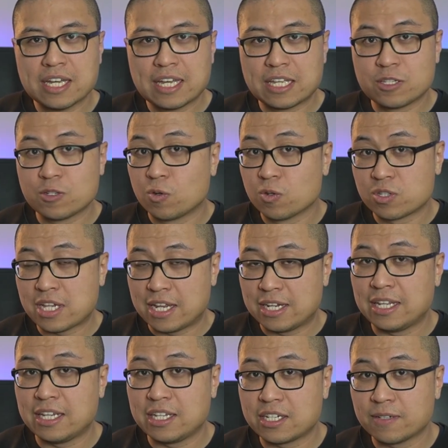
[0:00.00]
in your
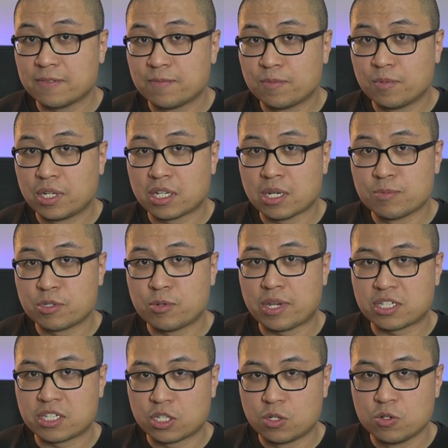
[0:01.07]
technique when it comes to
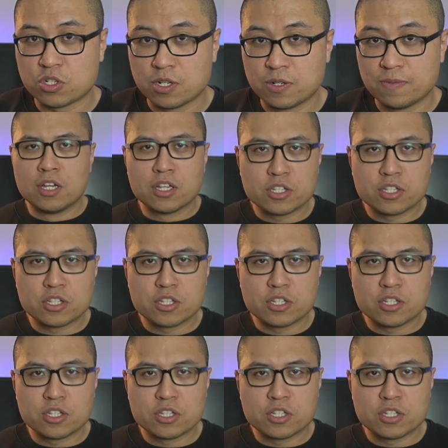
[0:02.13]
execution.